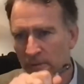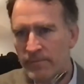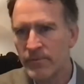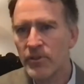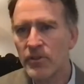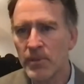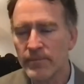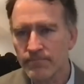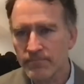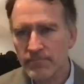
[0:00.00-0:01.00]
excuse me,
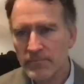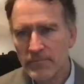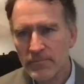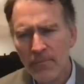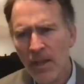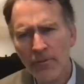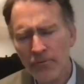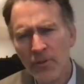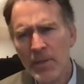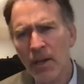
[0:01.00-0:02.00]
a
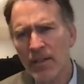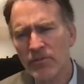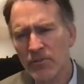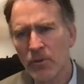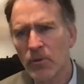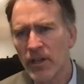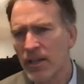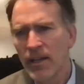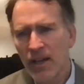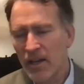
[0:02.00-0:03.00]
Fremont story,
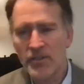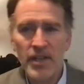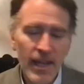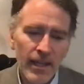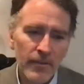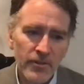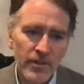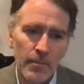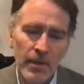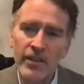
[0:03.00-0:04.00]
a tale of
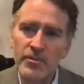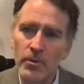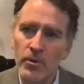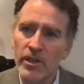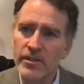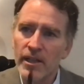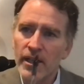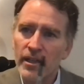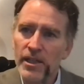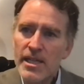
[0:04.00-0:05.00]
some exploit,
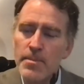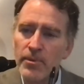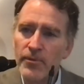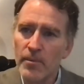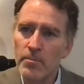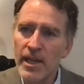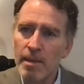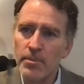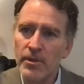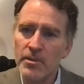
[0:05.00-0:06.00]
leap from
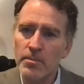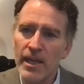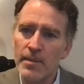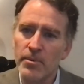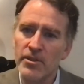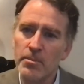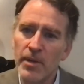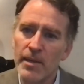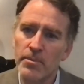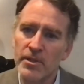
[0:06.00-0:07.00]
paper to paper to
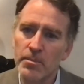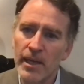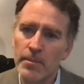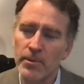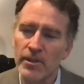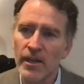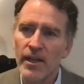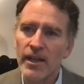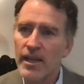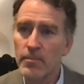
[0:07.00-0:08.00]
paper to paper.
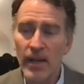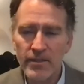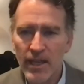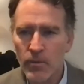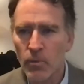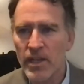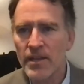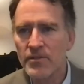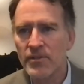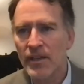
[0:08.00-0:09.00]
It might take
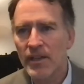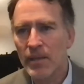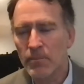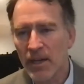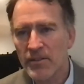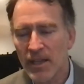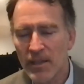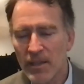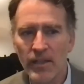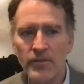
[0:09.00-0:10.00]
weeks, it might take
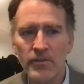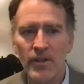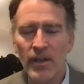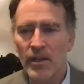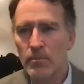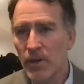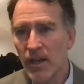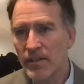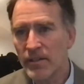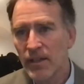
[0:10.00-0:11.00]
months,
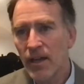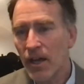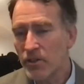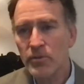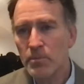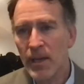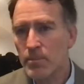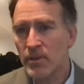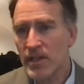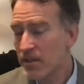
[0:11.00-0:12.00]
but a
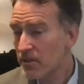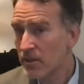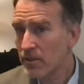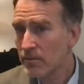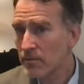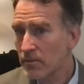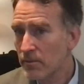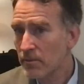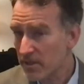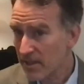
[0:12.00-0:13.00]
newspaper either
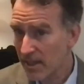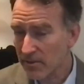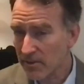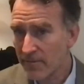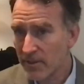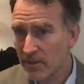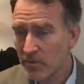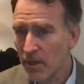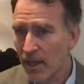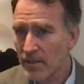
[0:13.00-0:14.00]
with a telegraphic
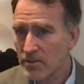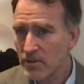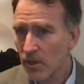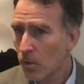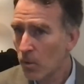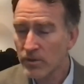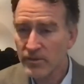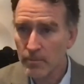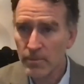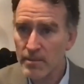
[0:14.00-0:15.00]
dispatch or
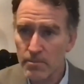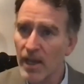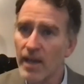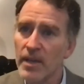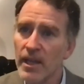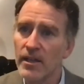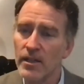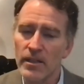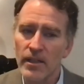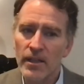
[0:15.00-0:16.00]
simply by
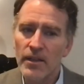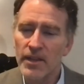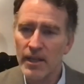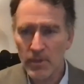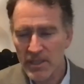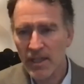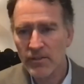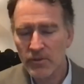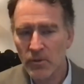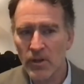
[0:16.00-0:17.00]
mail, they would get a
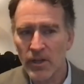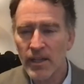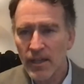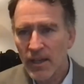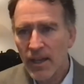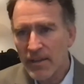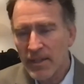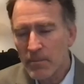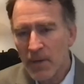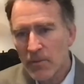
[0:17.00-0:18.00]
story and
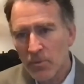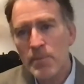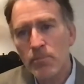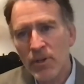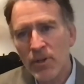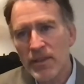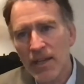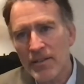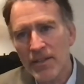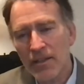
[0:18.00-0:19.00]
they might reprint the
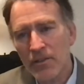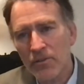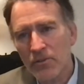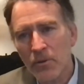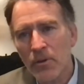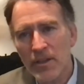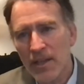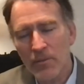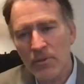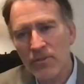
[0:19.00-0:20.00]
identical story
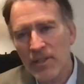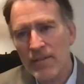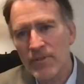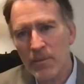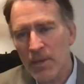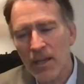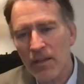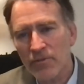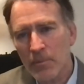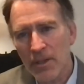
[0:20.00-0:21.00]
they'd received in the
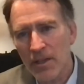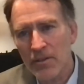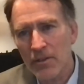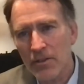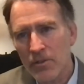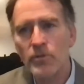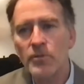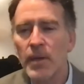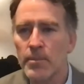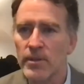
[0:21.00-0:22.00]
mail from another
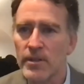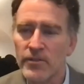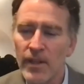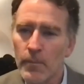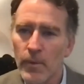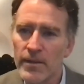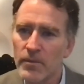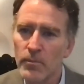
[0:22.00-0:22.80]
newspaper, the same way that